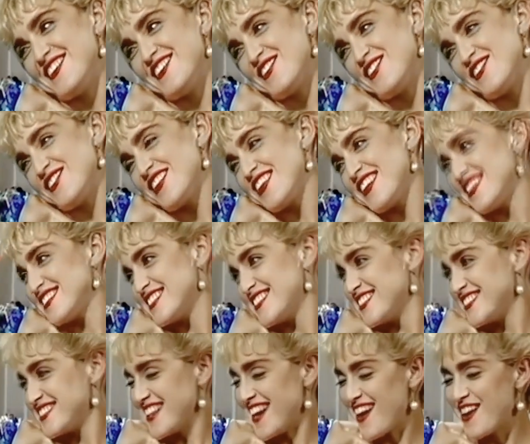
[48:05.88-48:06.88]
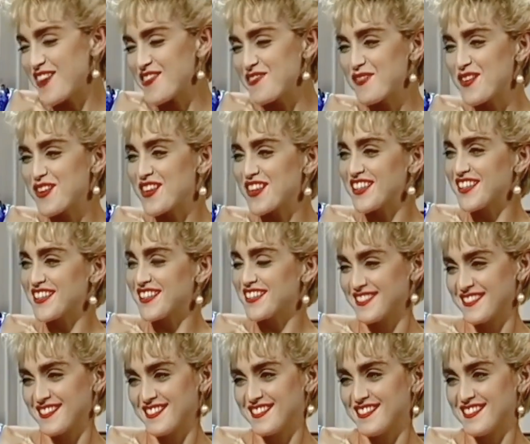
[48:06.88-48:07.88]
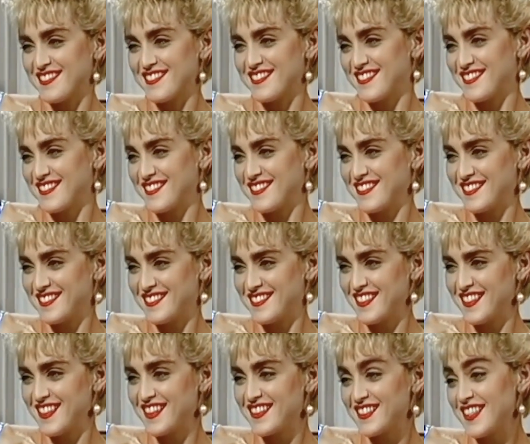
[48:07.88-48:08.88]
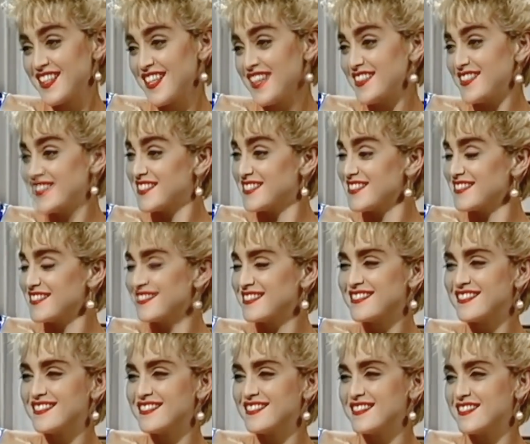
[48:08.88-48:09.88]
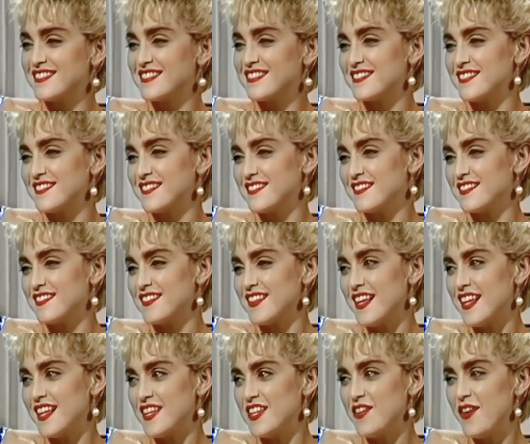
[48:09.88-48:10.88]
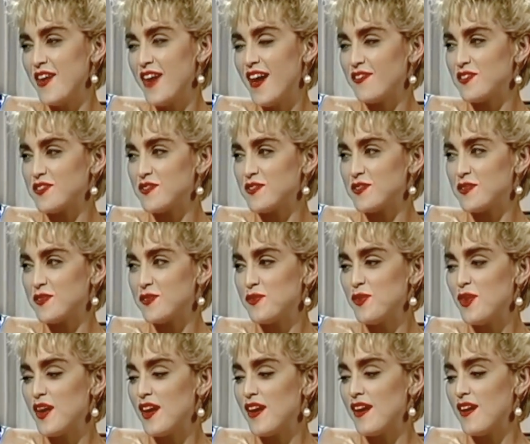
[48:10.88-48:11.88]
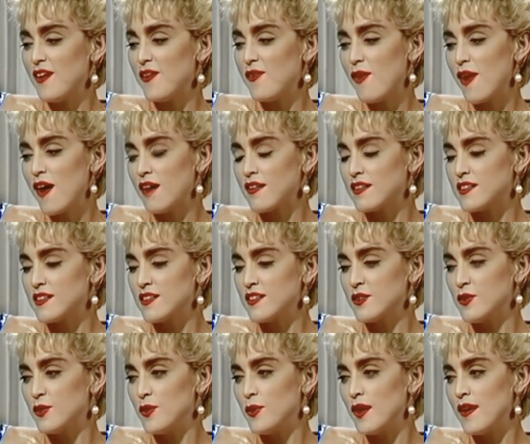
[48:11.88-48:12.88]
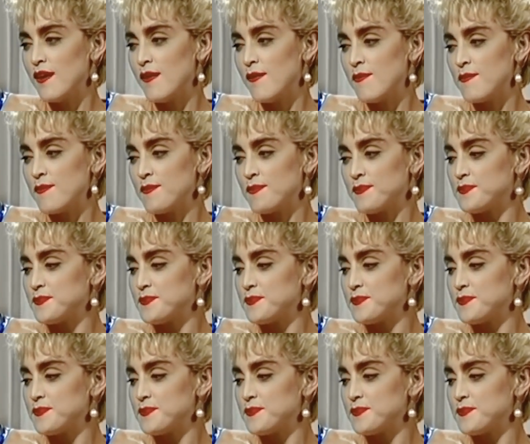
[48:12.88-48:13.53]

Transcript: Oh, 'cause it's hard work. 'Cause it is. And you have to want to, I